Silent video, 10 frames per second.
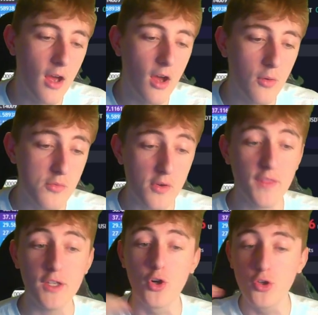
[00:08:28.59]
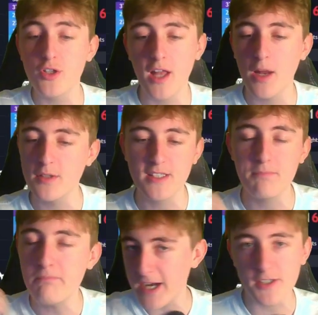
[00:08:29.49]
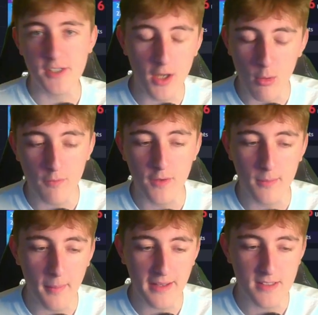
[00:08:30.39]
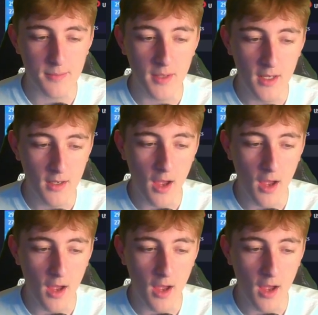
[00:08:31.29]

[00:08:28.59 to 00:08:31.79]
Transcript: We're at the 100 line, which is the max you can go up for the momentum.